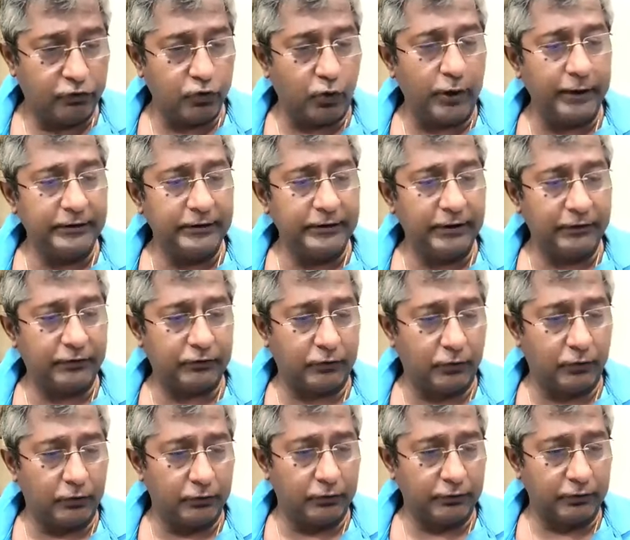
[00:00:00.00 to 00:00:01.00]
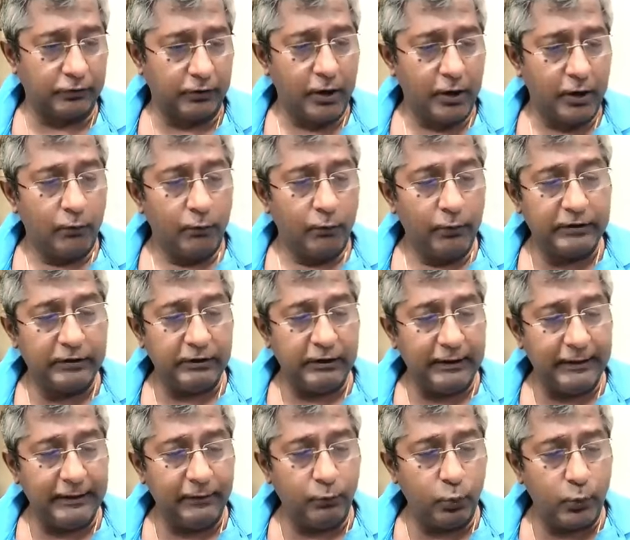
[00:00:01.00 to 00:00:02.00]
So join this course, which
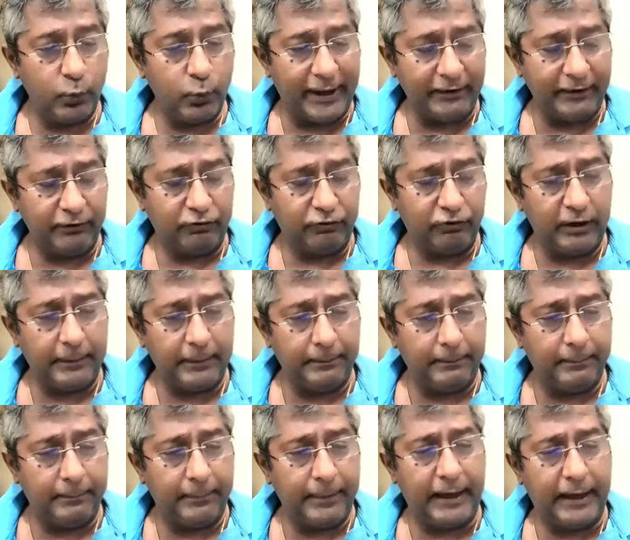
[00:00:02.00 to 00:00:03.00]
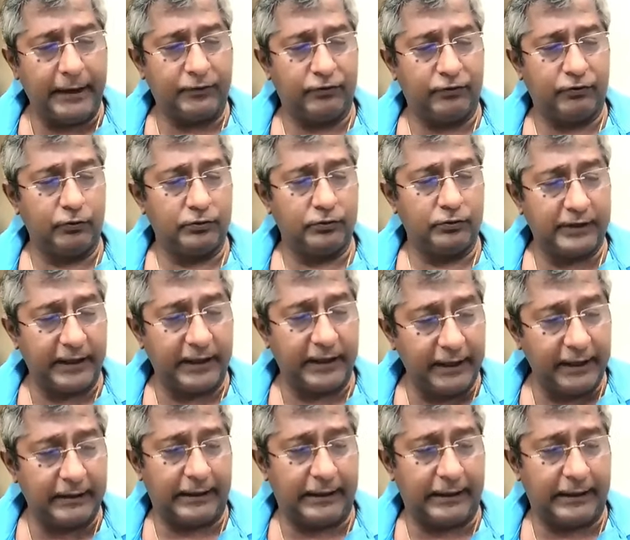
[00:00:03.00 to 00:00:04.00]
eventually makes you
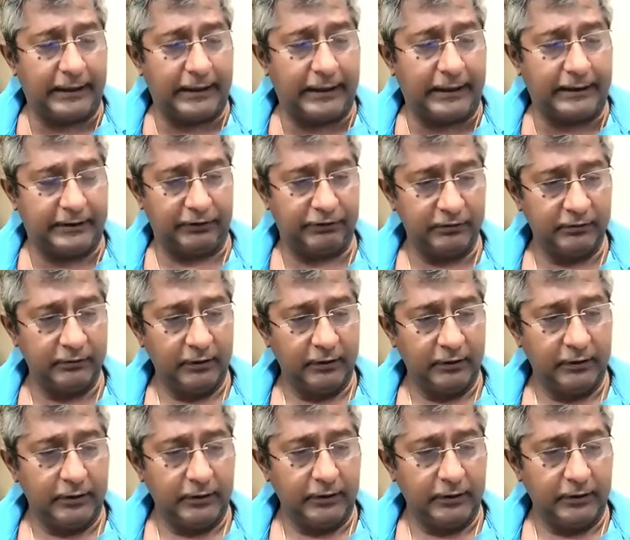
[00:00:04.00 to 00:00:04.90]
think like a rishi,